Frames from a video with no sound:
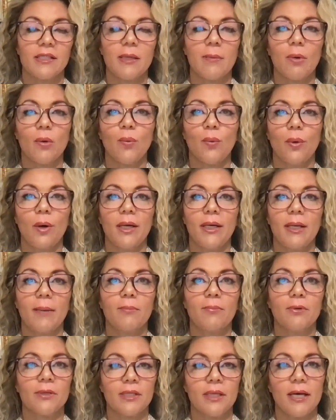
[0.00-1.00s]
Number one, it
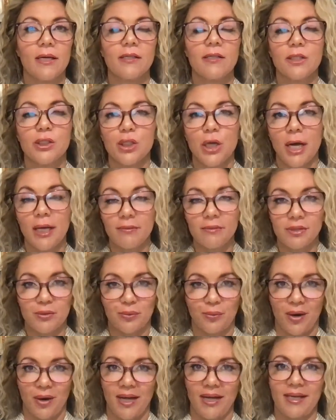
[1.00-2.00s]
protects a
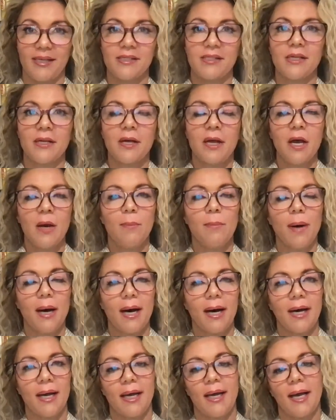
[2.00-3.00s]
child's rights
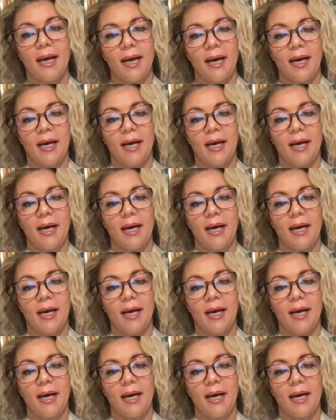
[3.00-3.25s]
by,